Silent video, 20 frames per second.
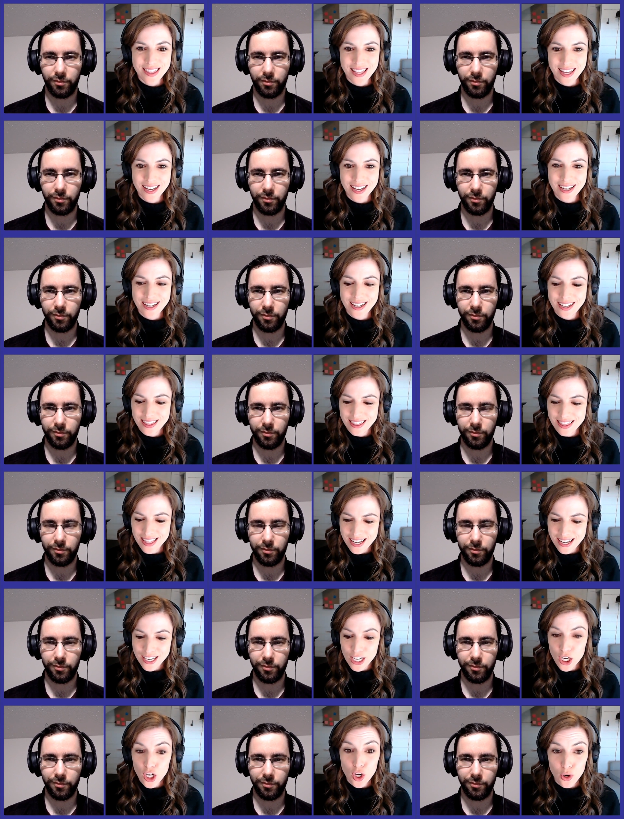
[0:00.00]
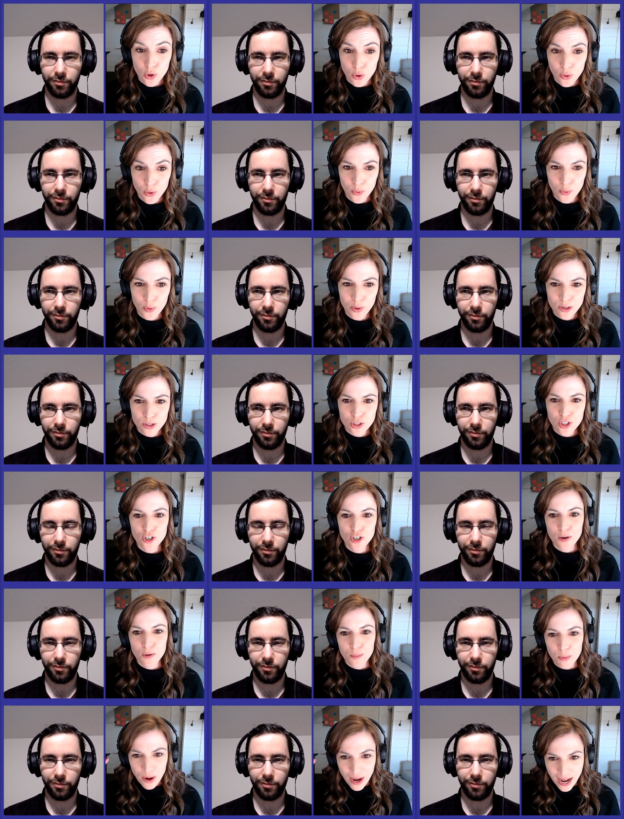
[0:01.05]
Speaker 1: the the cue to
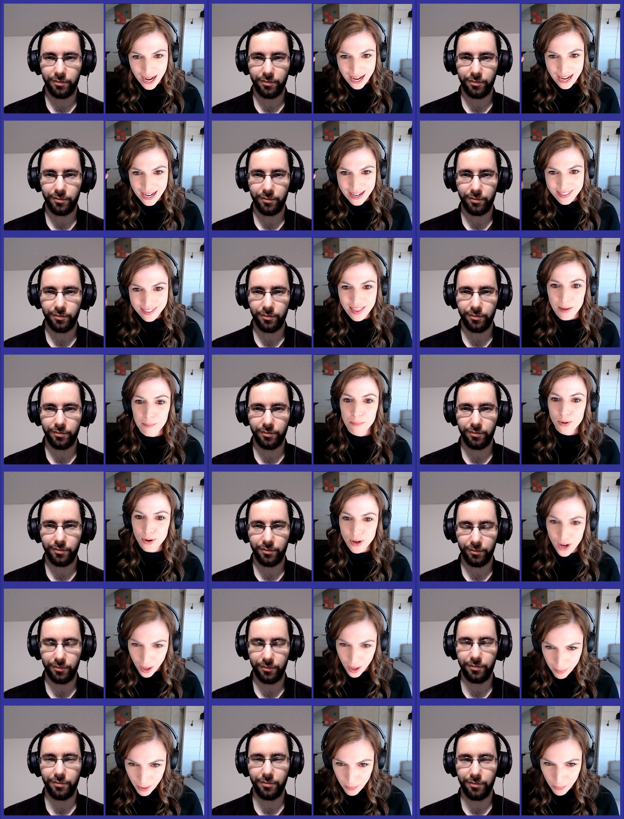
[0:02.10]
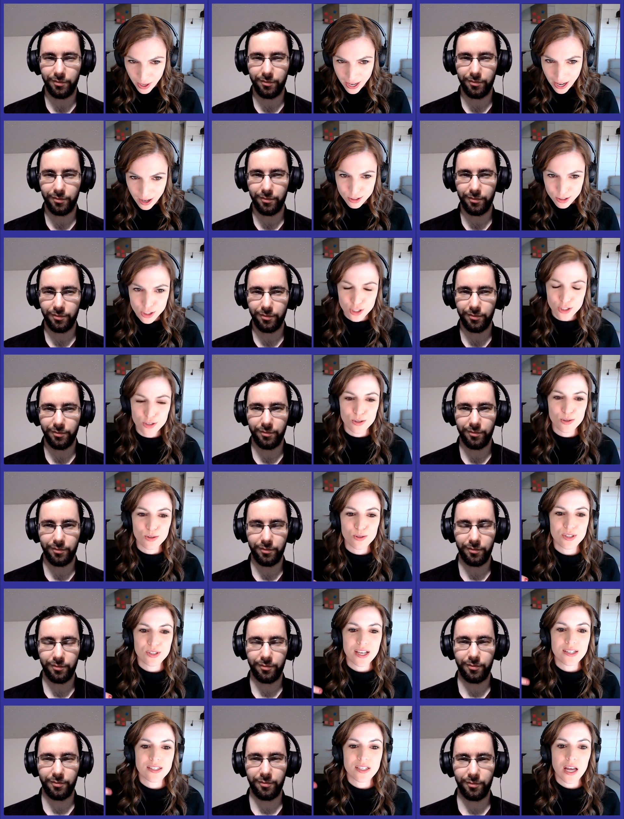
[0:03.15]
your brain that putting on my mm-hmm. workout
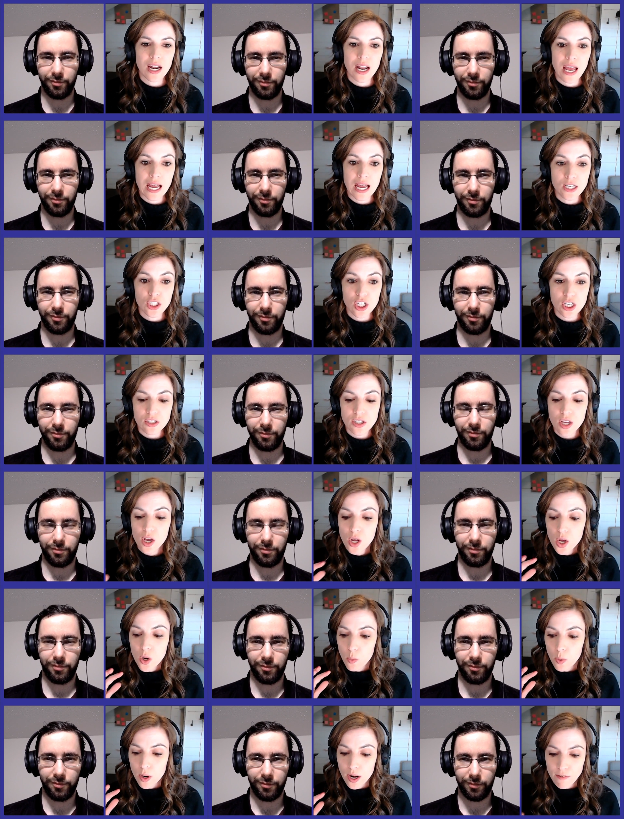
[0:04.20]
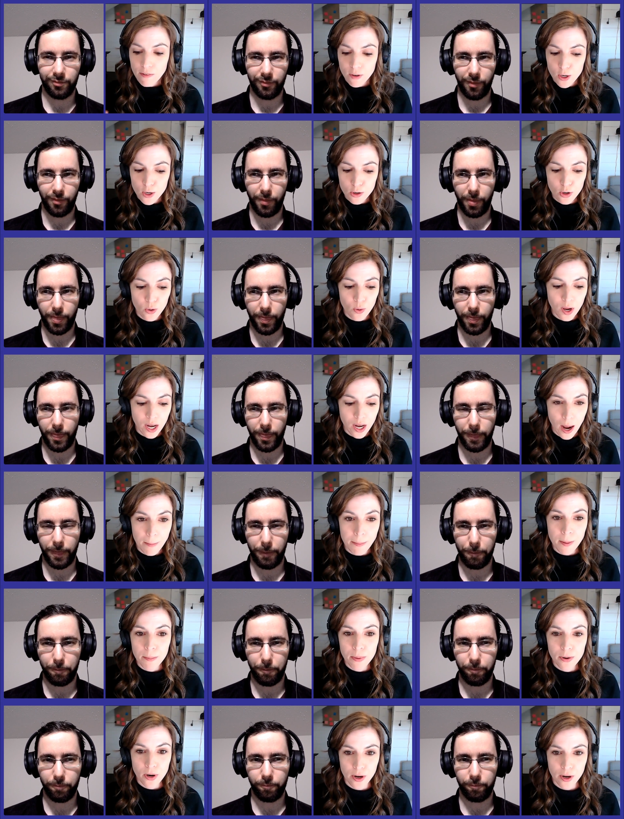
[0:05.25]
shoes is gonna and just whatever you do, get up
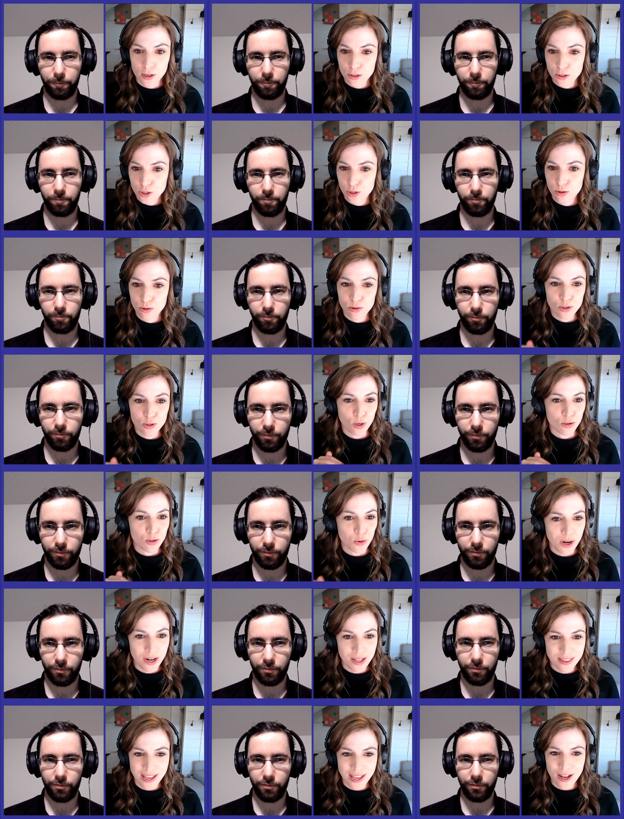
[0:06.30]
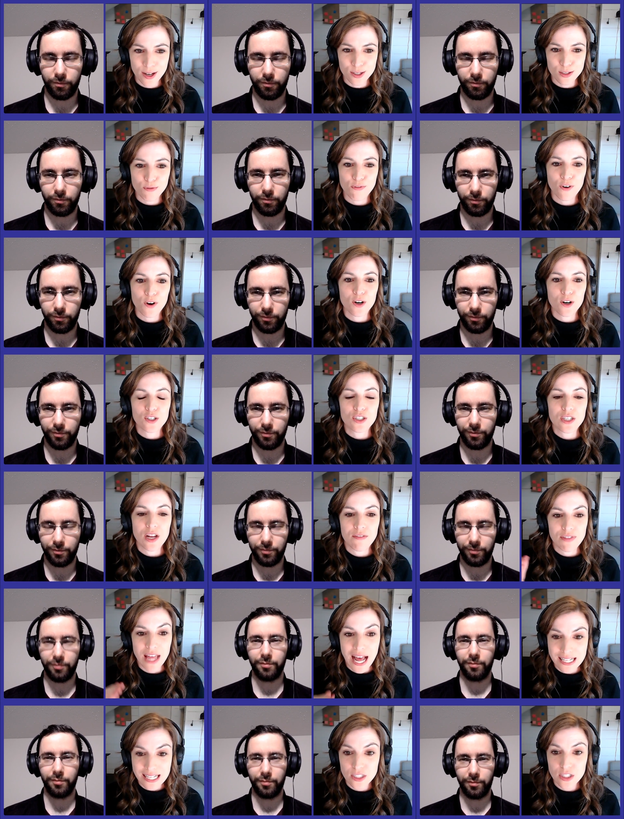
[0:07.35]
and put on your shoes. Don't do anything else first. If
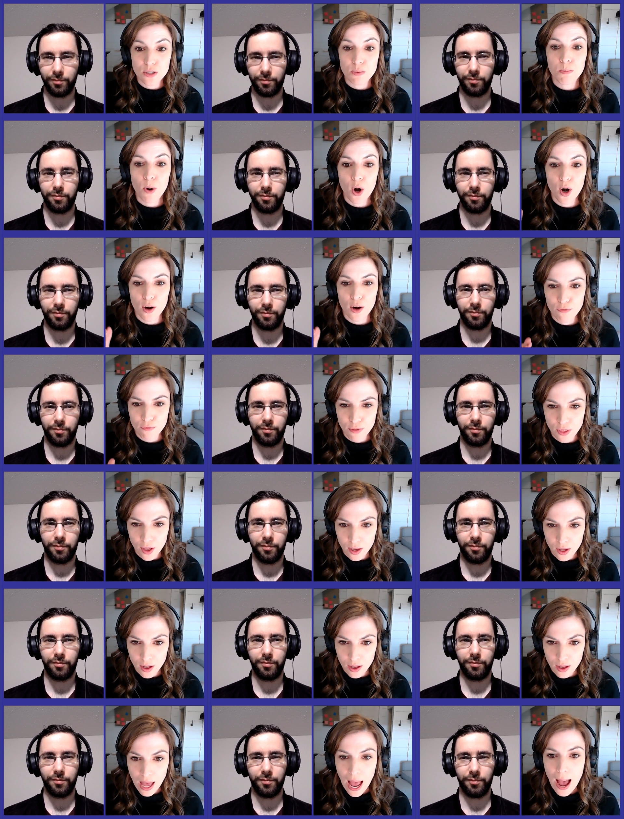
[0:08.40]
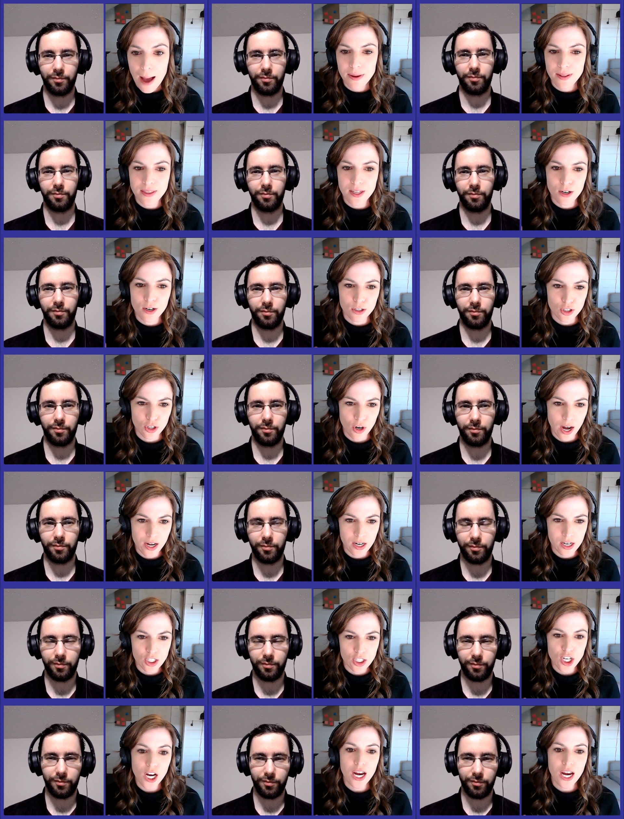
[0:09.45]
that's part of the habit that you're trying to
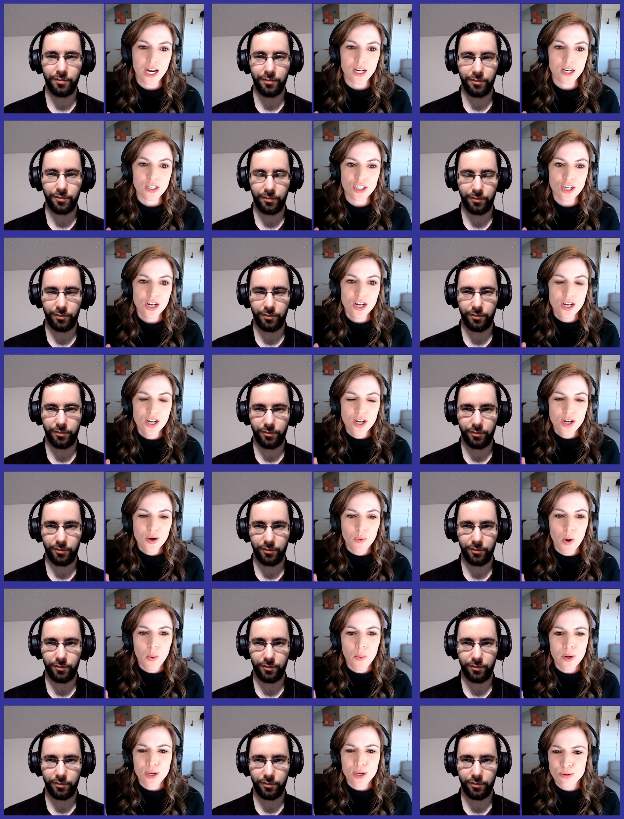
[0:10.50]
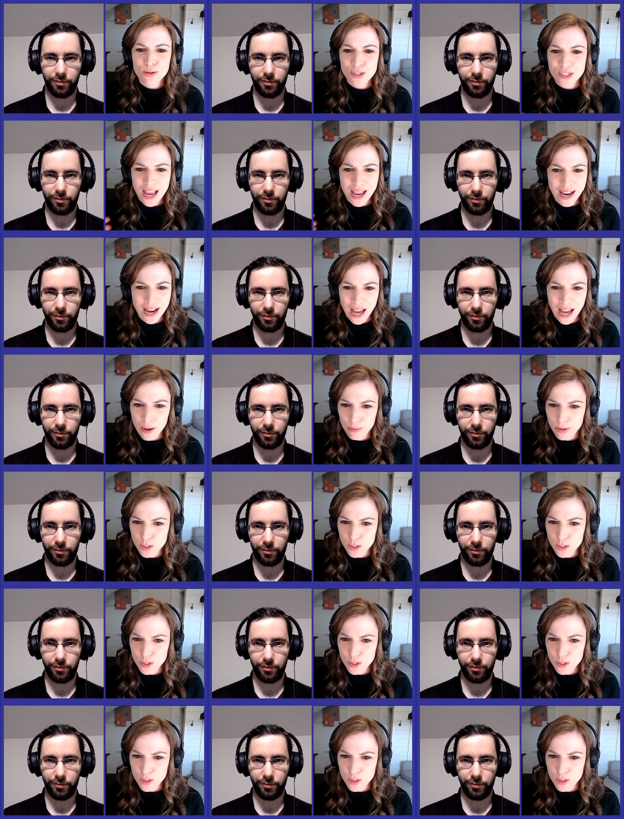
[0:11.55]
change, what would you say in kind of